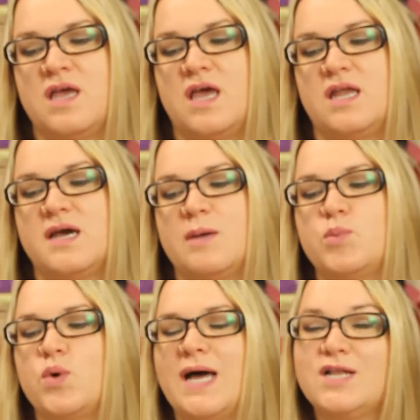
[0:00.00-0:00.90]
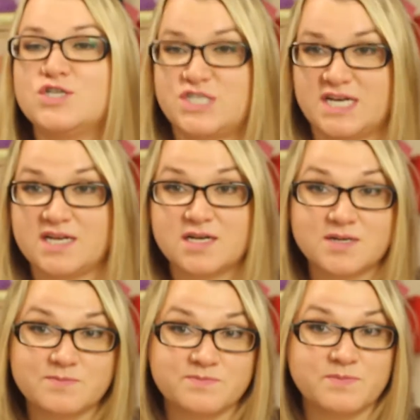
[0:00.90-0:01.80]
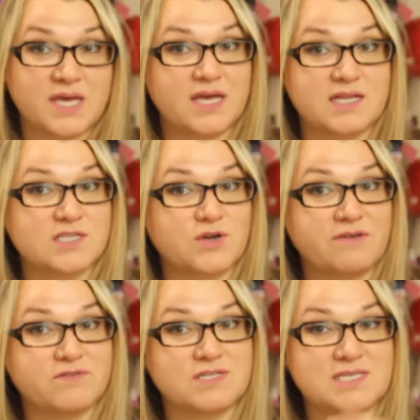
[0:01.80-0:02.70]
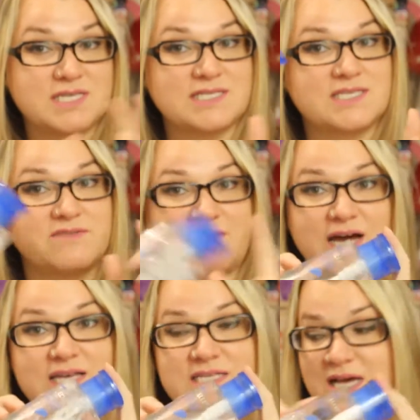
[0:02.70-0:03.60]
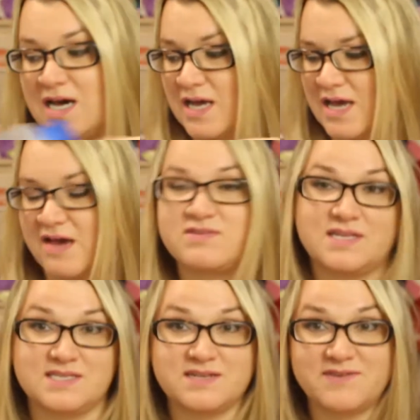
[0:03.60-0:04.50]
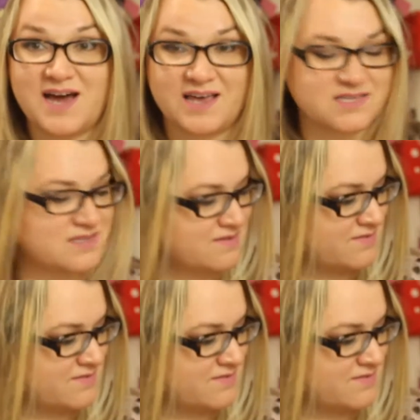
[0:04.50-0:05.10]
and hypoallergenic, and it's great for sensitive eyes. I have sensitive eyes.